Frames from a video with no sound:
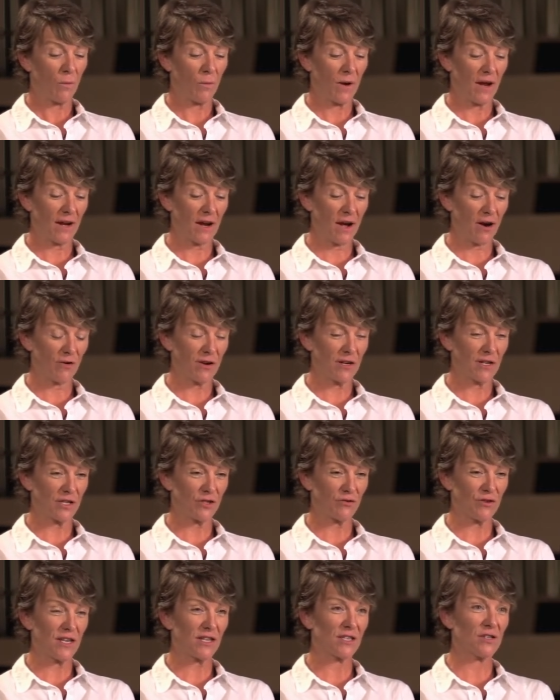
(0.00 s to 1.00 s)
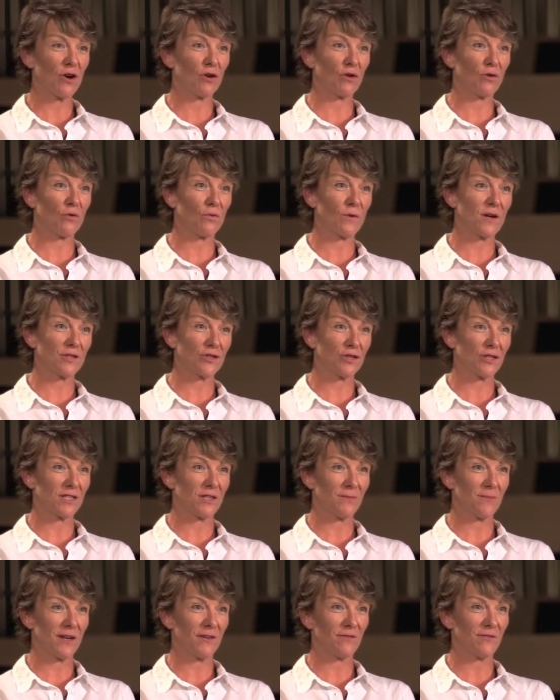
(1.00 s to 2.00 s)
In our industry, it's not always just
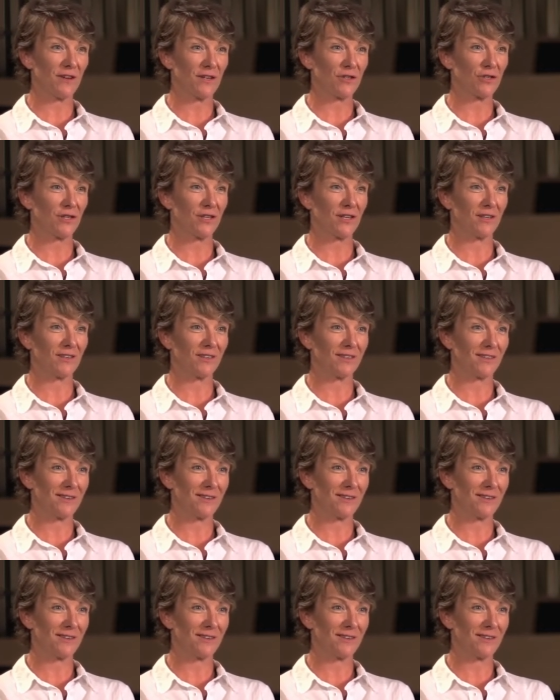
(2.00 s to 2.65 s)
the big fish that